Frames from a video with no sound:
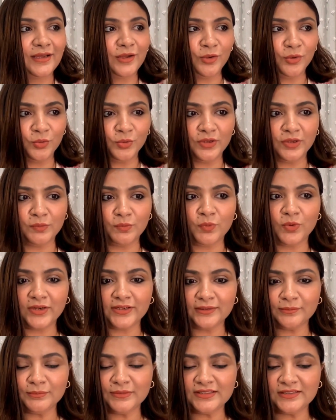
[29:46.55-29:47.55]
okay, what
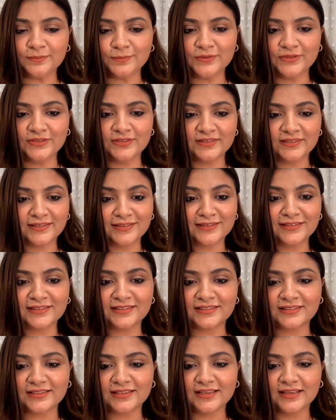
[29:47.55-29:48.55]
I'm experiencing
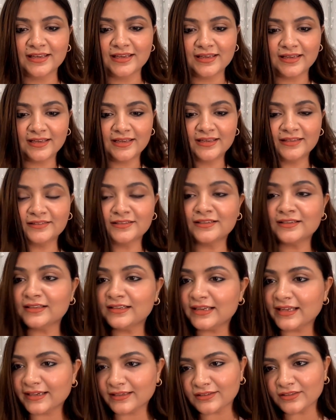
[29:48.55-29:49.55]
is a
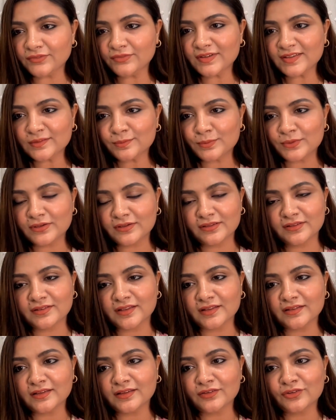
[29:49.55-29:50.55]
collective experience, I
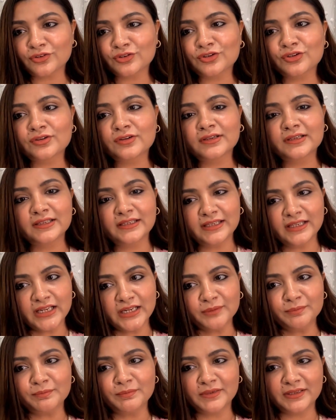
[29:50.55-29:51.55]
think really
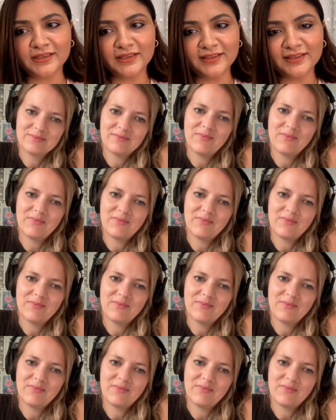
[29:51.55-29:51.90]
helped me.